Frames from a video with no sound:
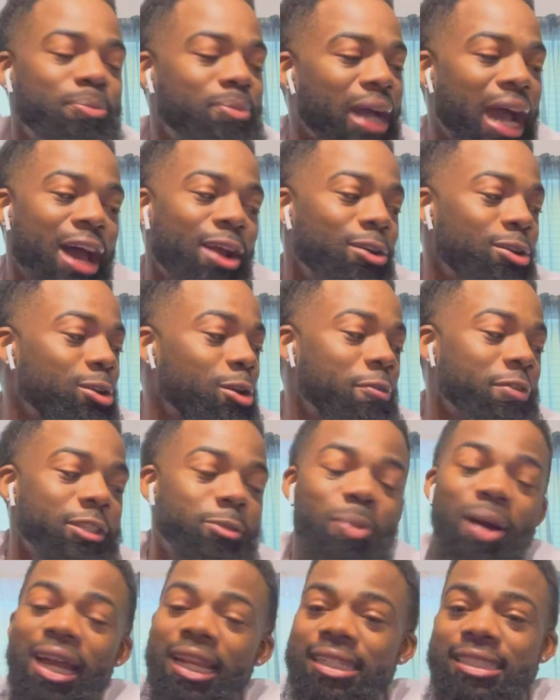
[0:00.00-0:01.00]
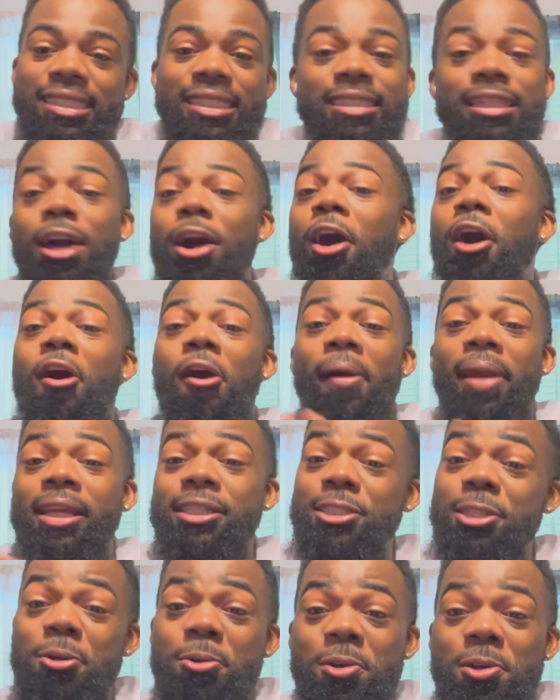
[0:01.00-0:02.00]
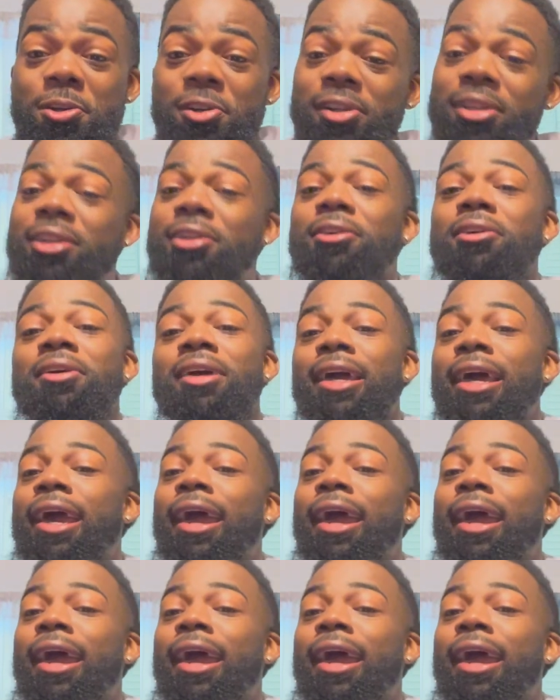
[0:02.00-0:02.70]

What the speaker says: don't know if it's politics. All that stuff going on.